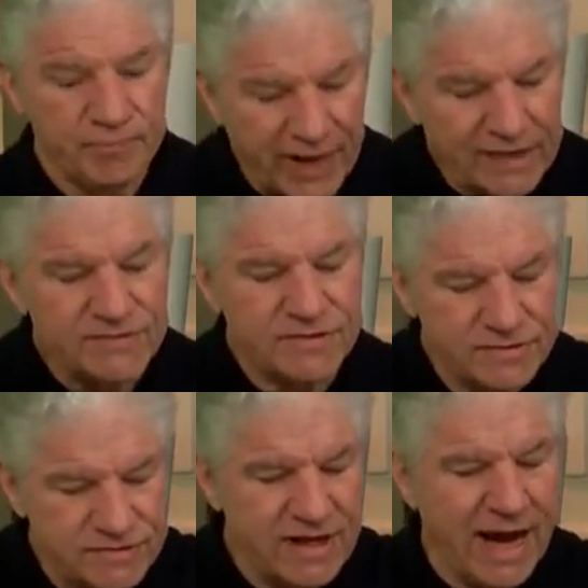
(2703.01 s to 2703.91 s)
That's
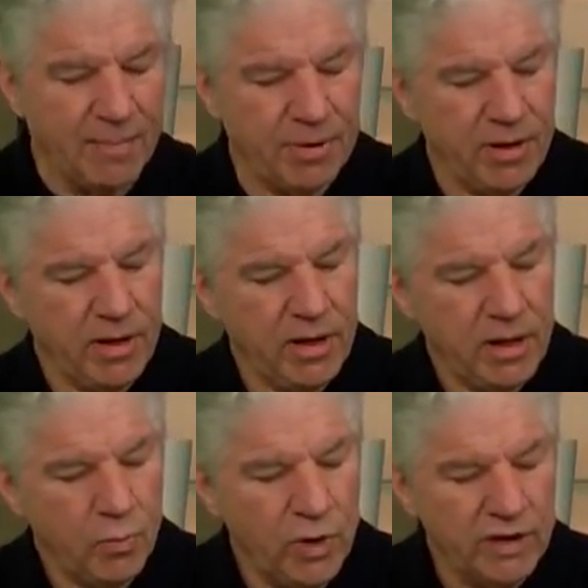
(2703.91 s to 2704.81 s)
the snap.
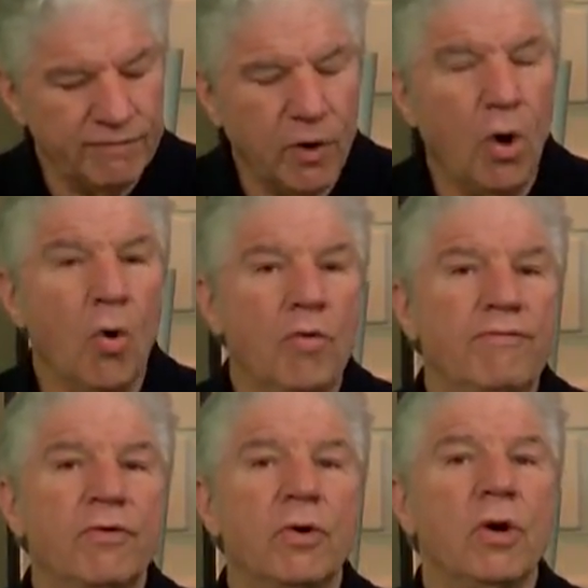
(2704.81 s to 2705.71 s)
We have
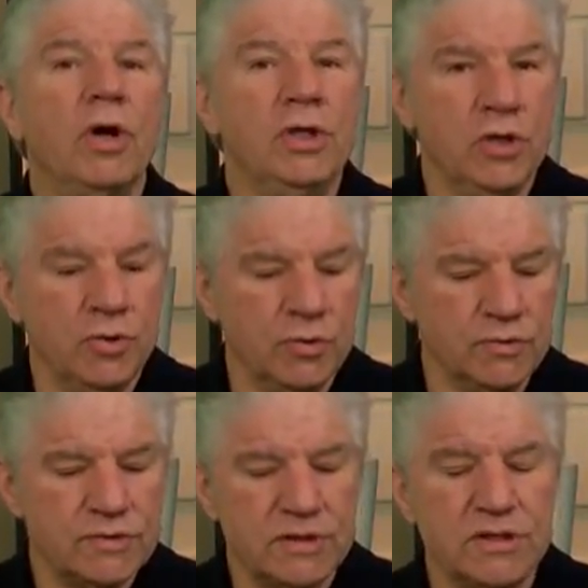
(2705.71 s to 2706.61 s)

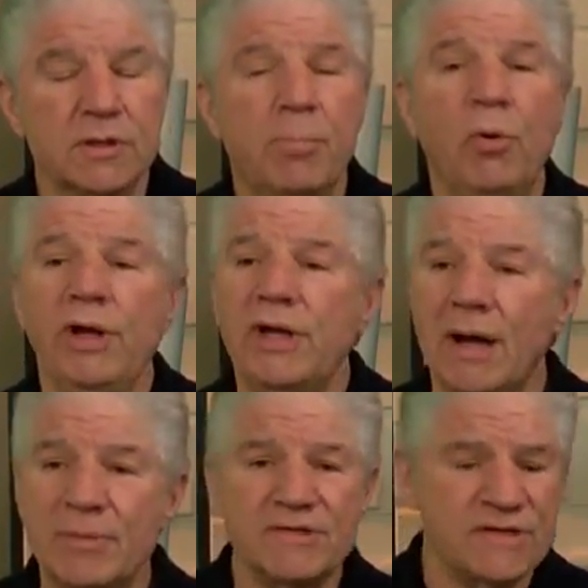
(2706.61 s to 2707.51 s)
overused to the point,
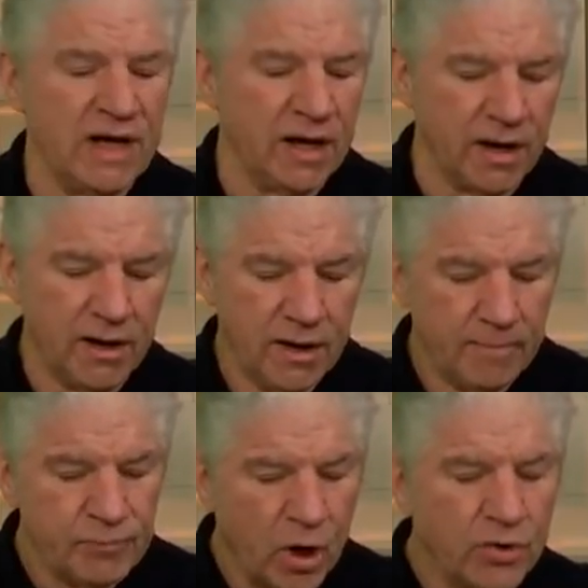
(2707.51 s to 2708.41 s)
I'm going to say it,
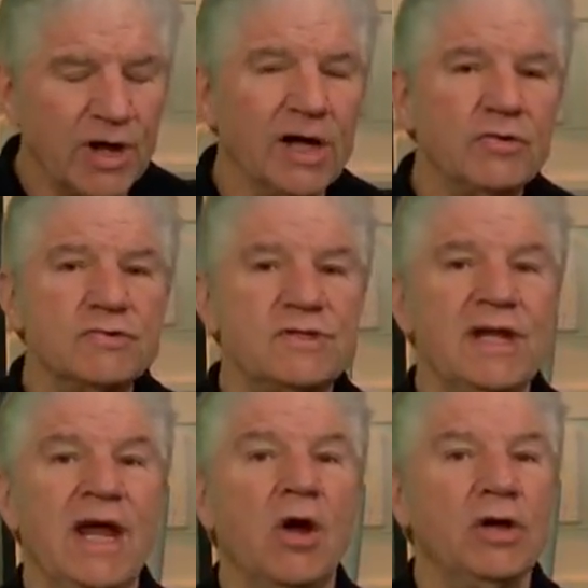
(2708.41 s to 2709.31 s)
our doctors
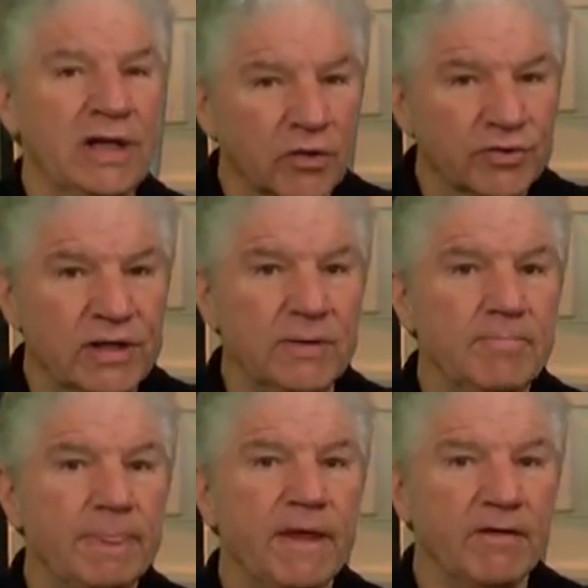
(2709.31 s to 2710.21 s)
today are guilty
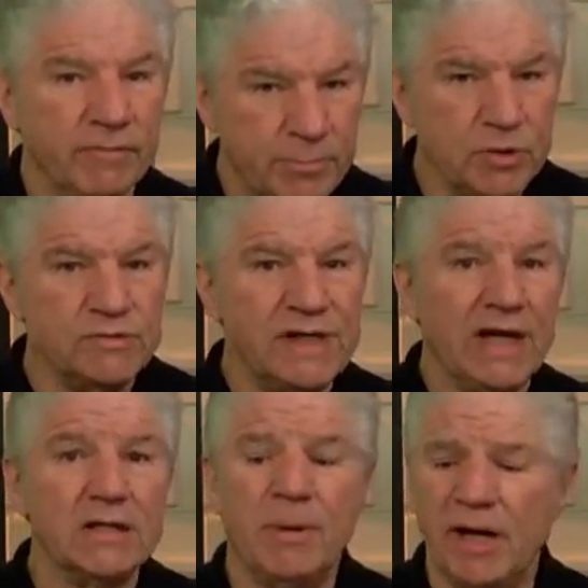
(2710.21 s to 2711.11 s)
of abusing
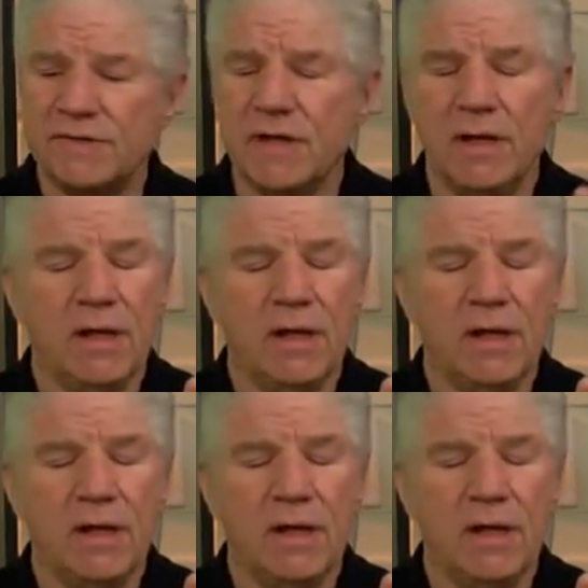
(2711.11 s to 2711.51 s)
antibiotics.